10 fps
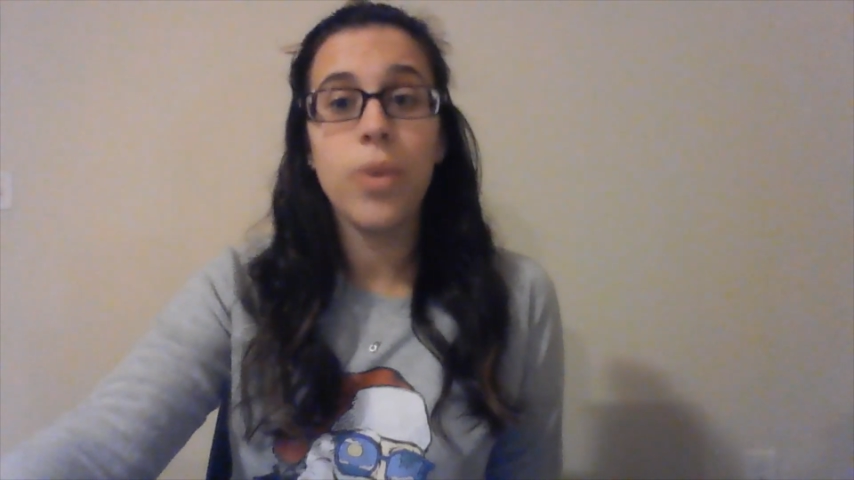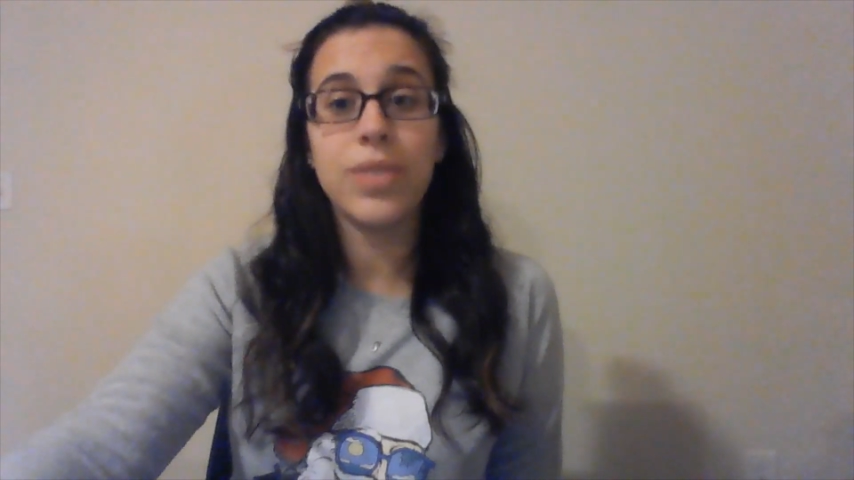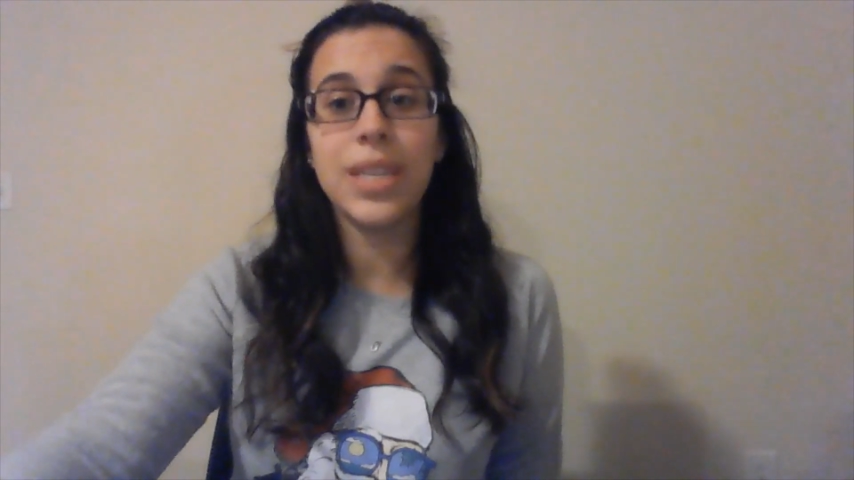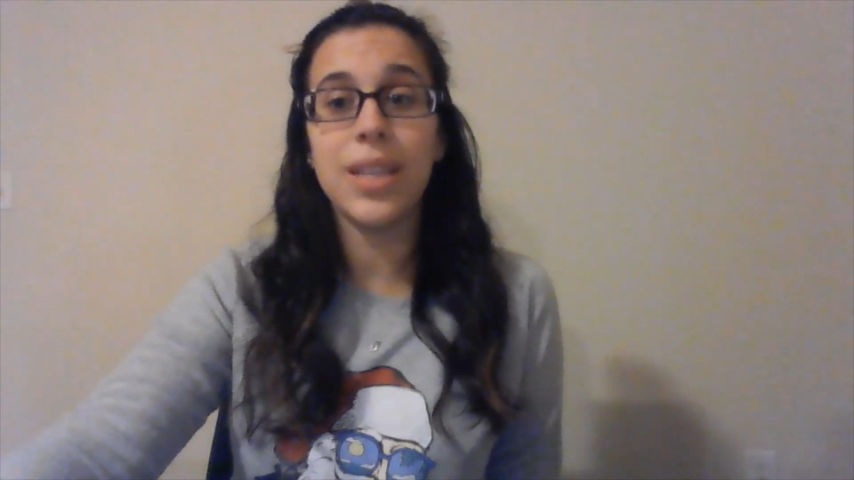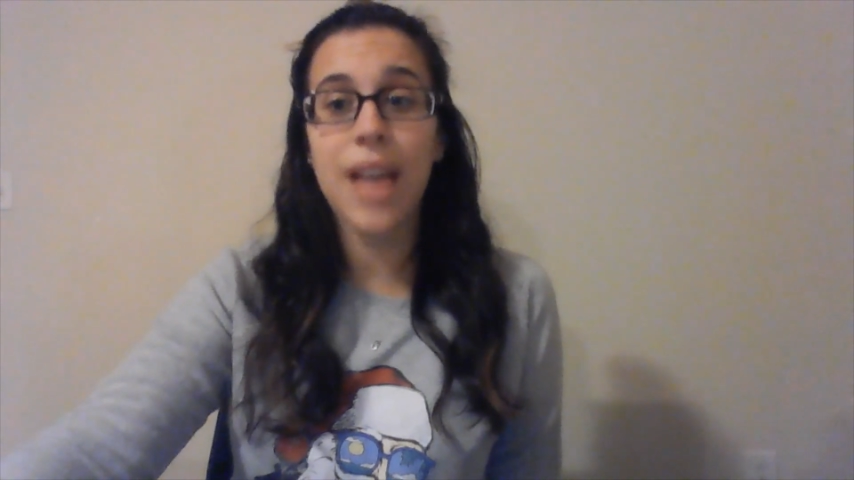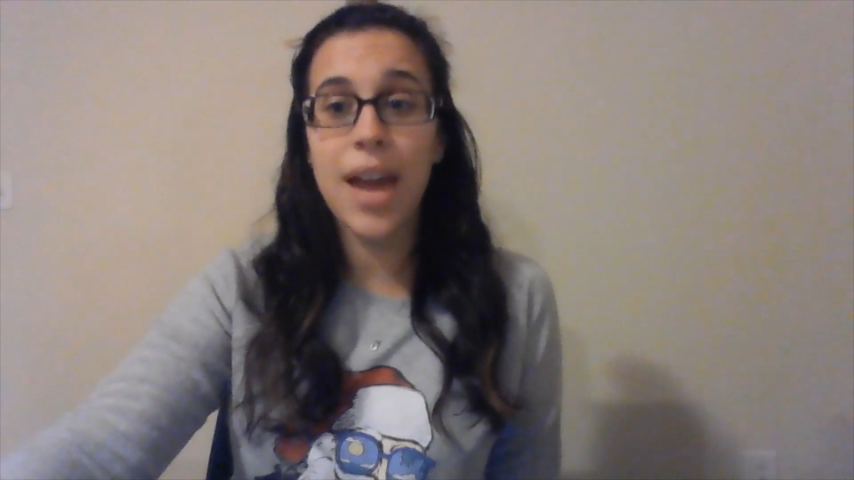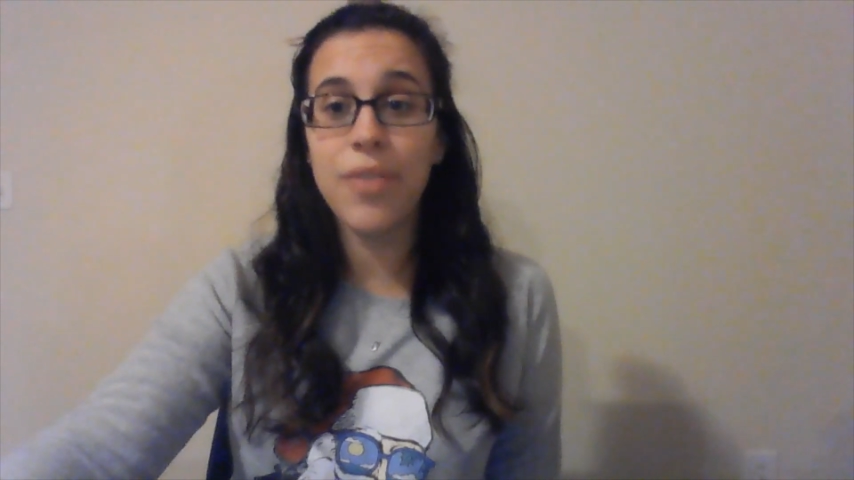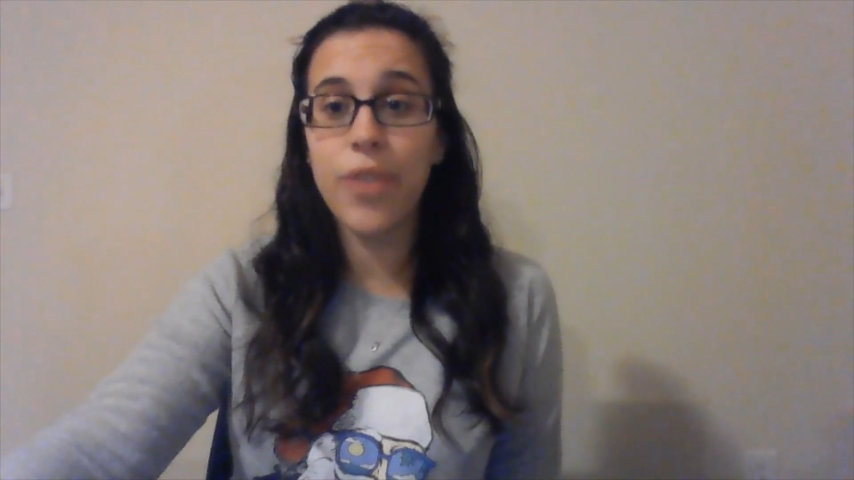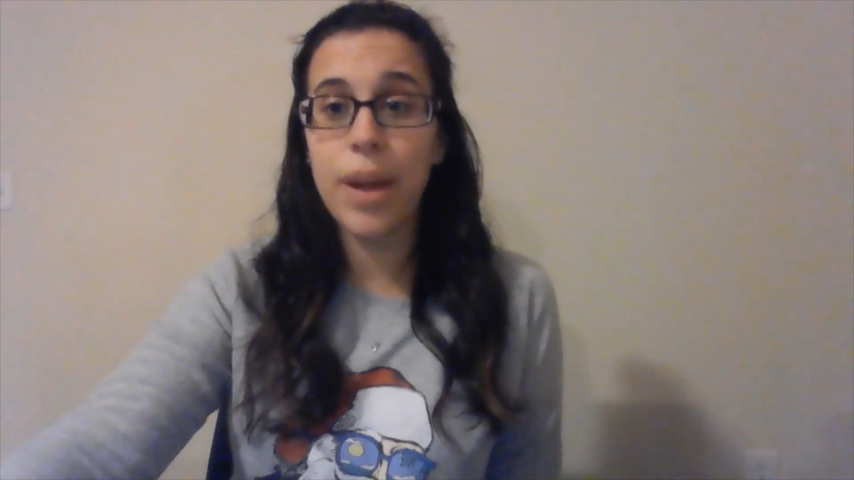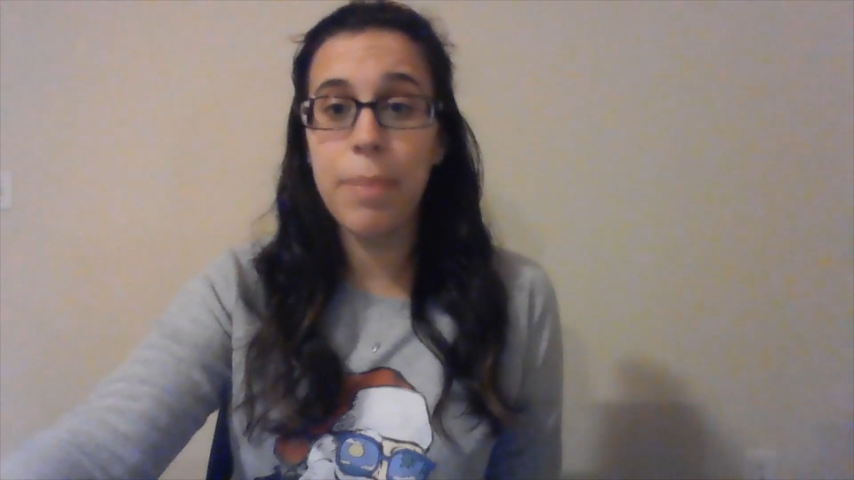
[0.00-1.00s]
We've seen a
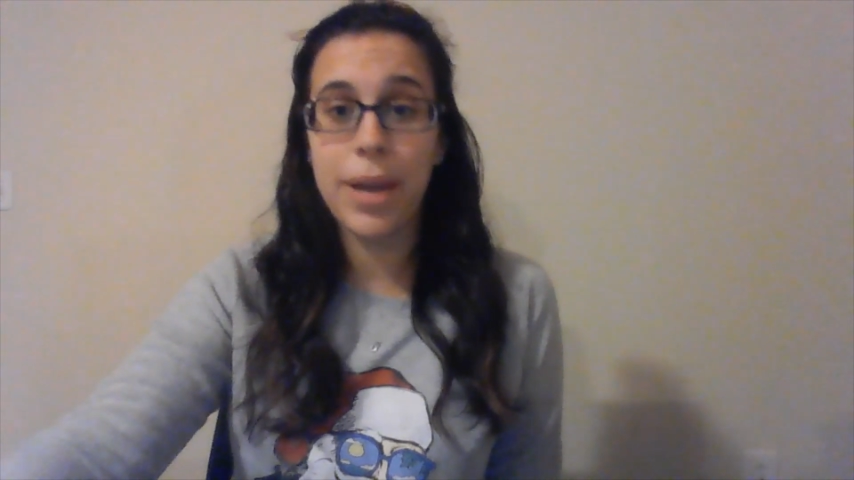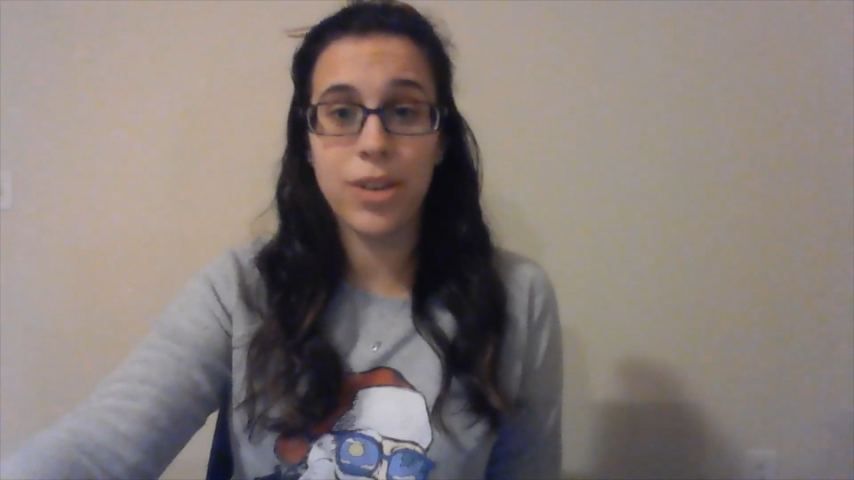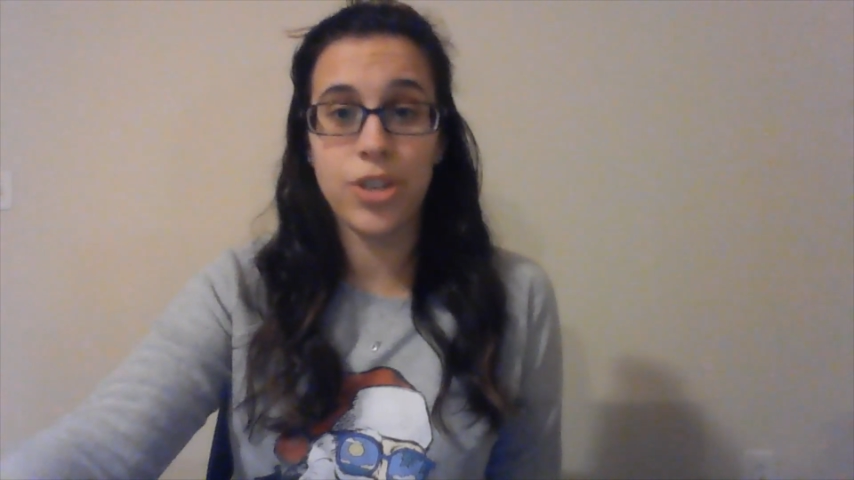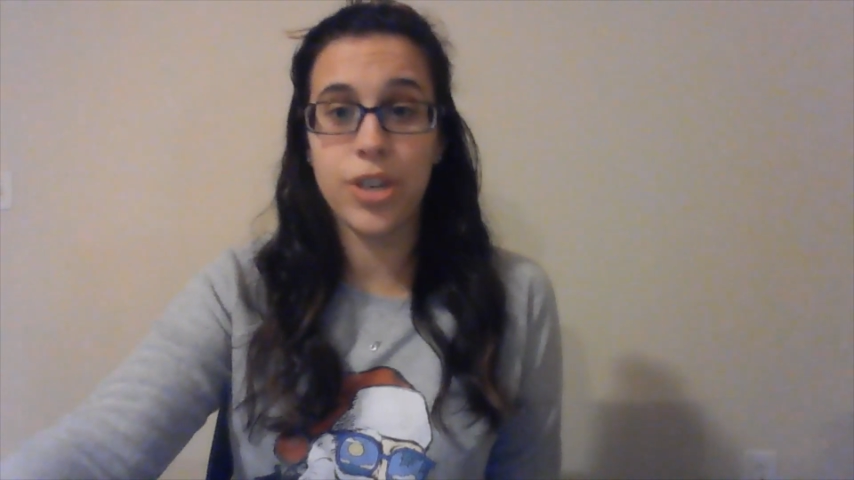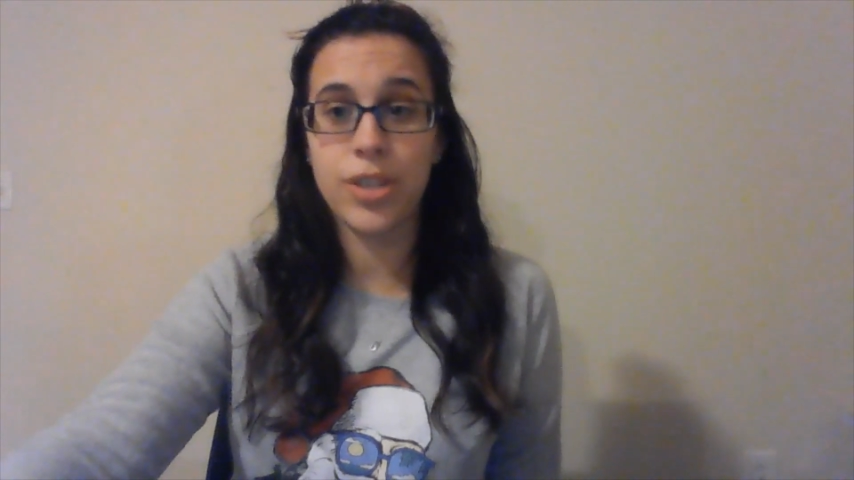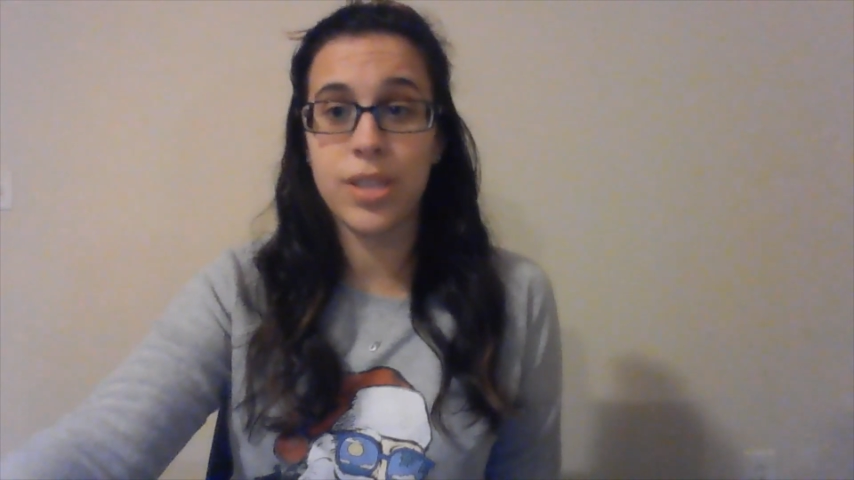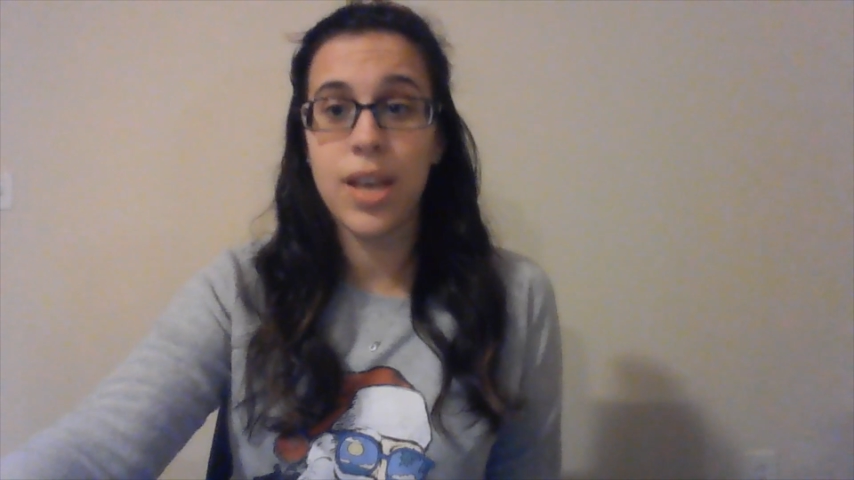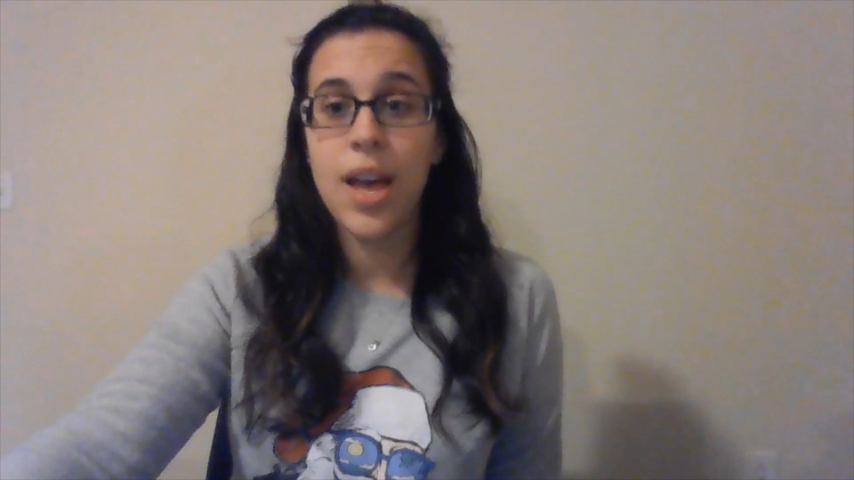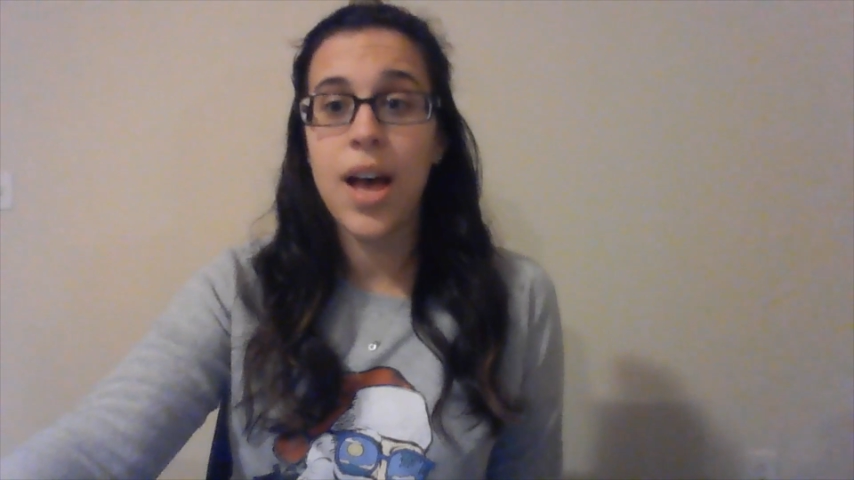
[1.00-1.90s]
lot of great pictures